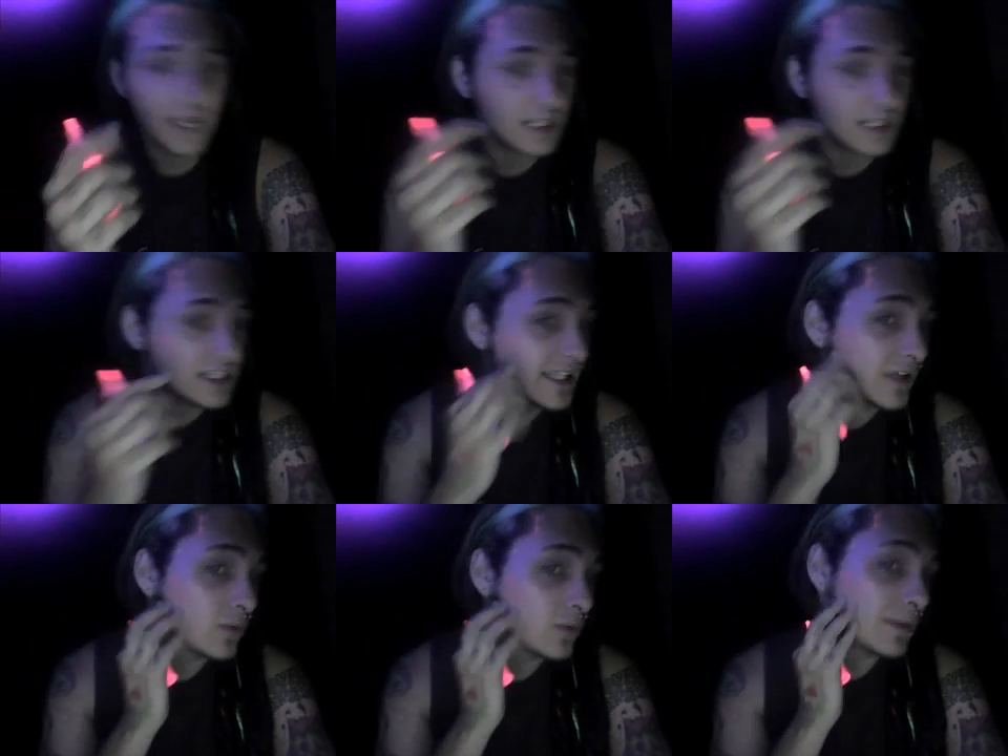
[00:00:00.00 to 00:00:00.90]
a
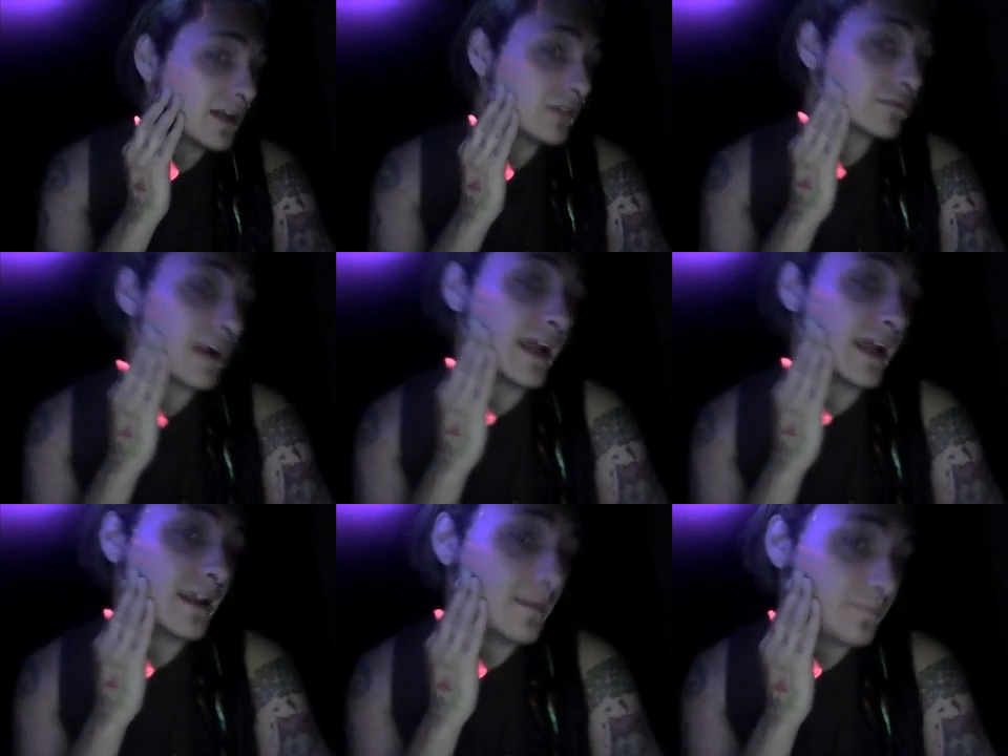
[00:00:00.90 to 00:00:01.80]
little bit of
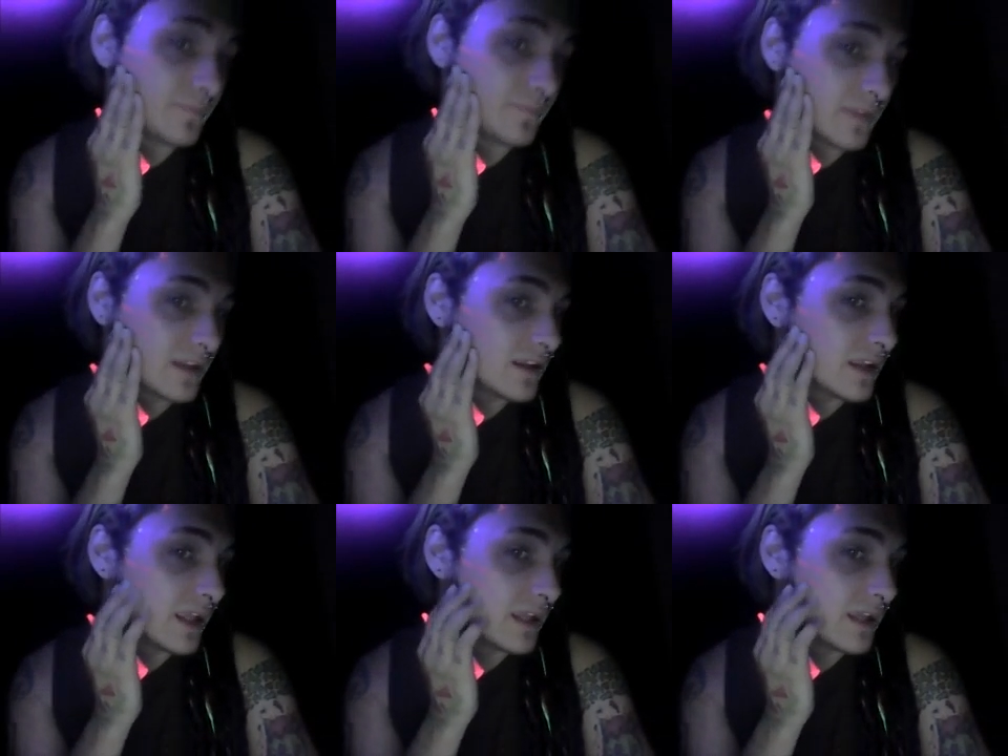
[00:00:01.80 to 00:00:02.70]
red
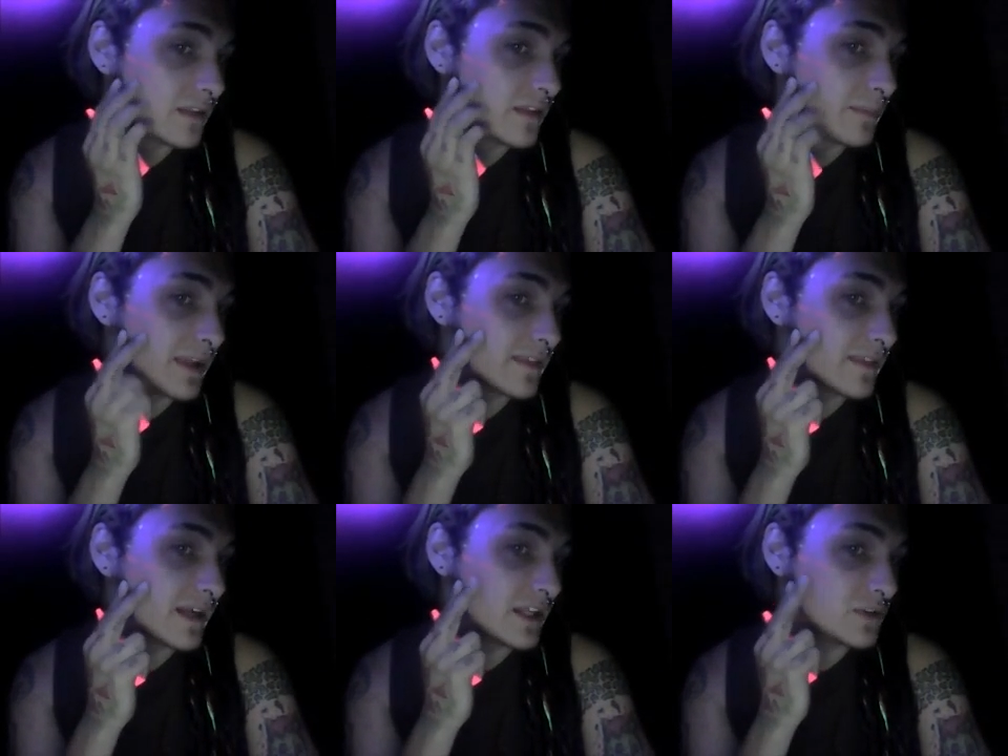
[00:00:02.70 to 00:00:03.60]
in the pink that
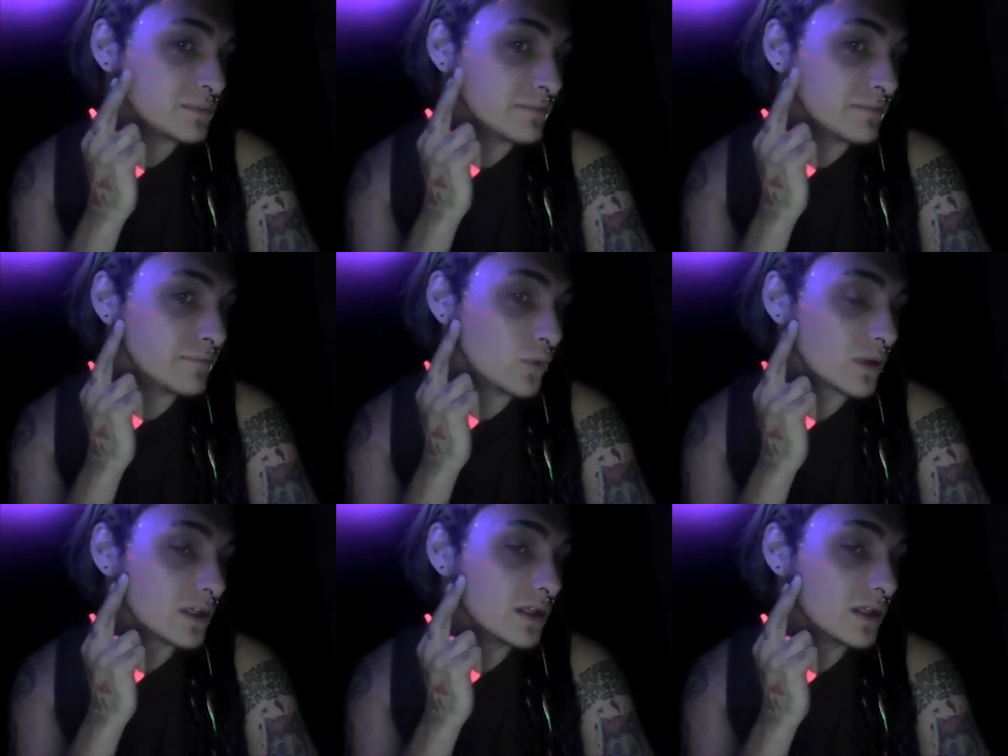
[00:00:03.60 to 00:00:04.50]
I used
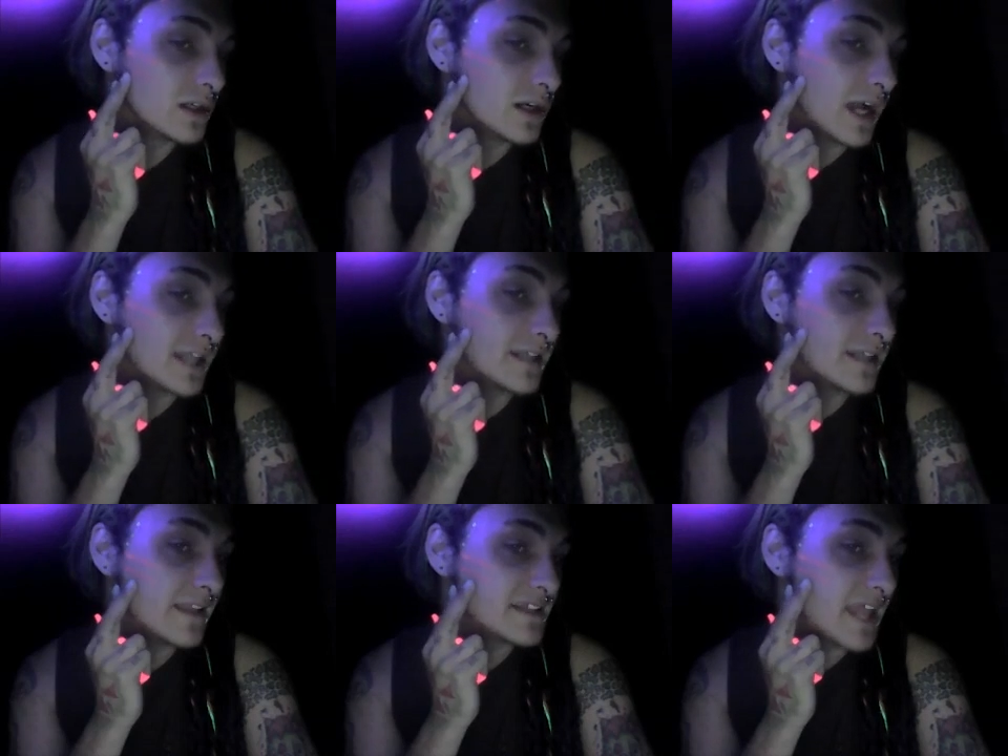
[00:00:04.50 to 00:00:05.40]
before I did
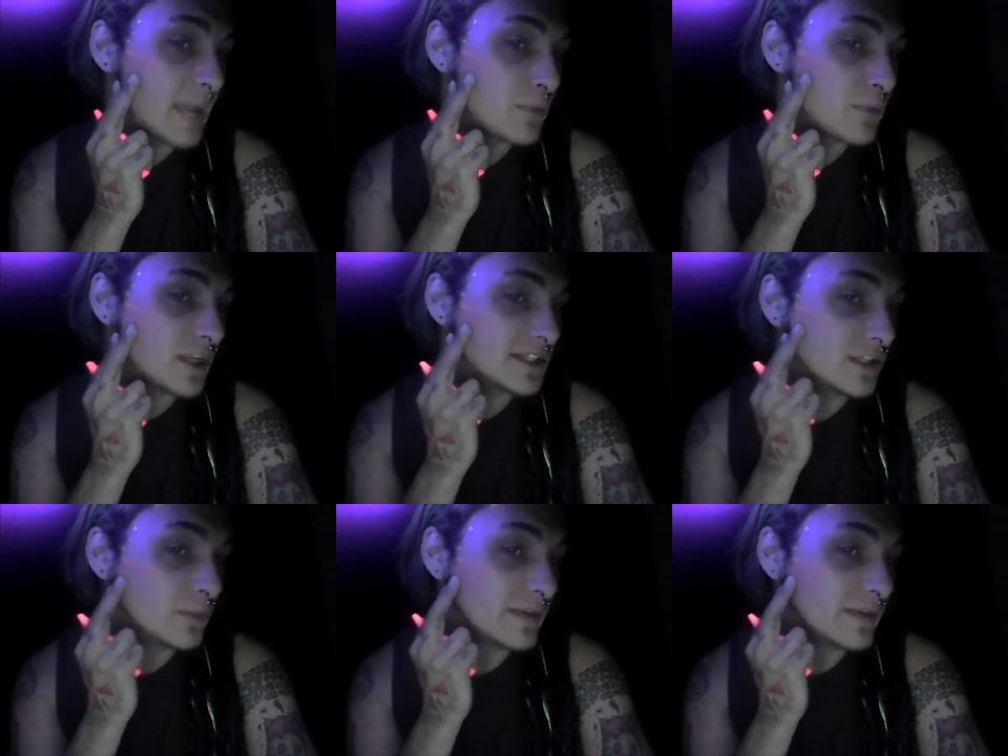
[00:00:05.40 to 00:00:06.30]
this, and I put a
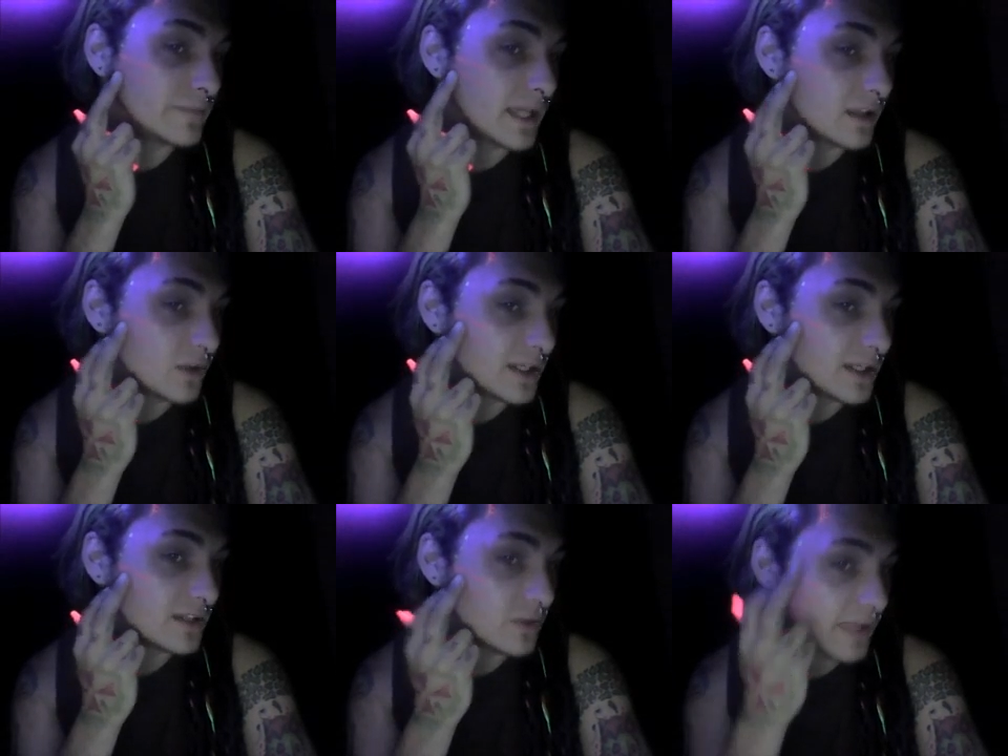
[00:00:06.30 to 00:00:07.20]
little bit of yellow in
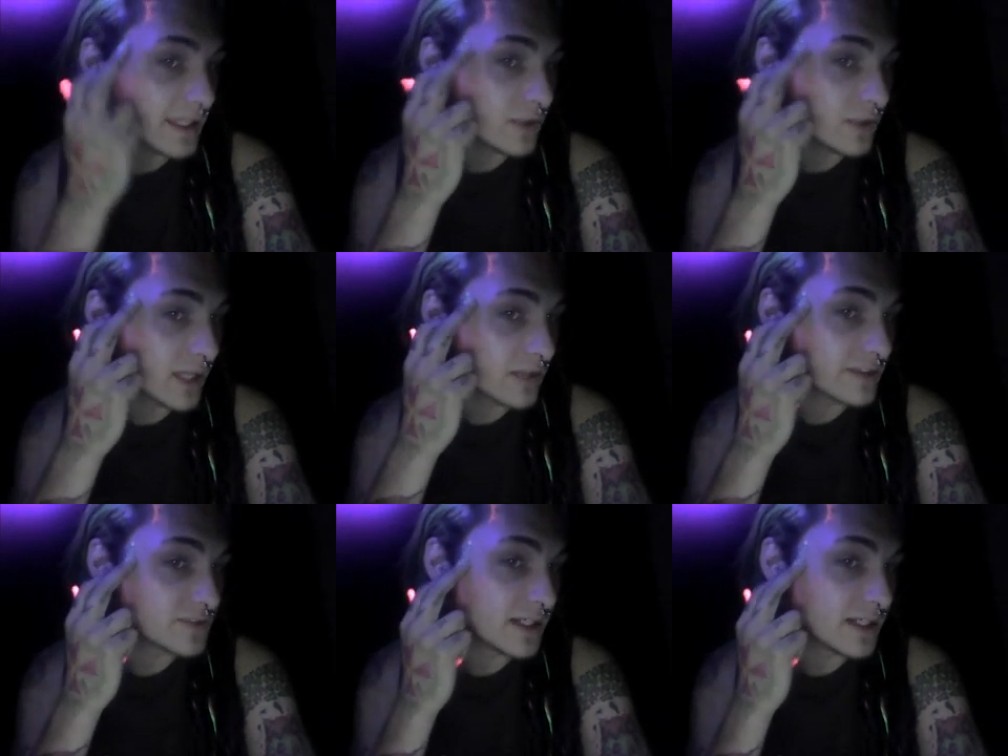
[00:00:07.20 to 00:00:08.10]
it too, that yellow color
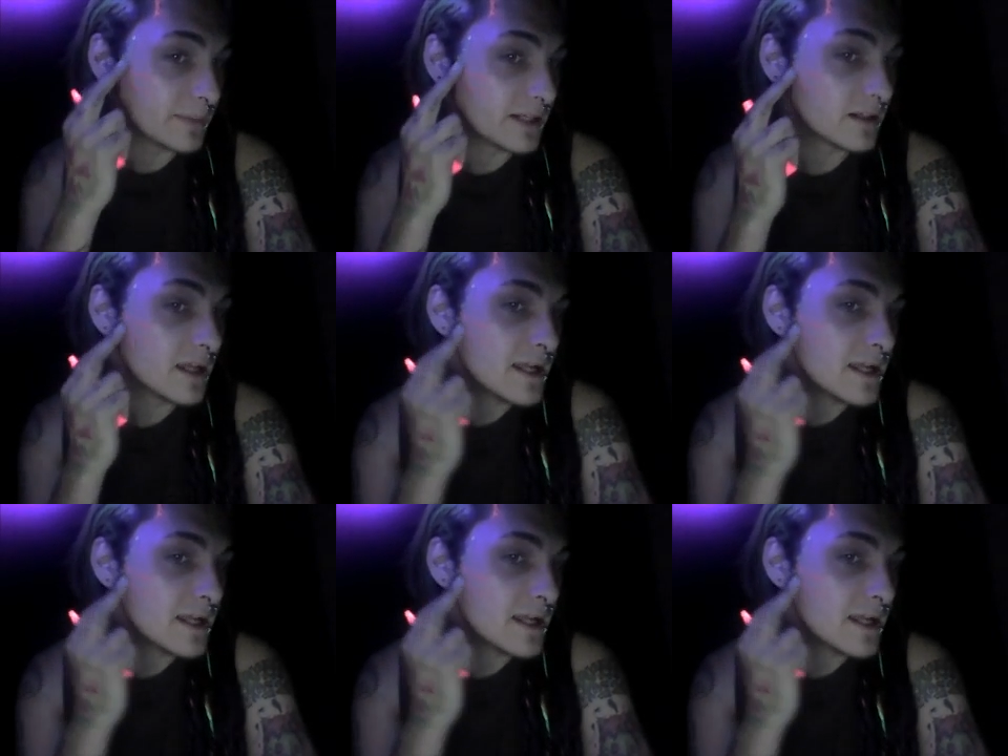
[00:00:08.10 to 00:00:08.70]
that's right up here.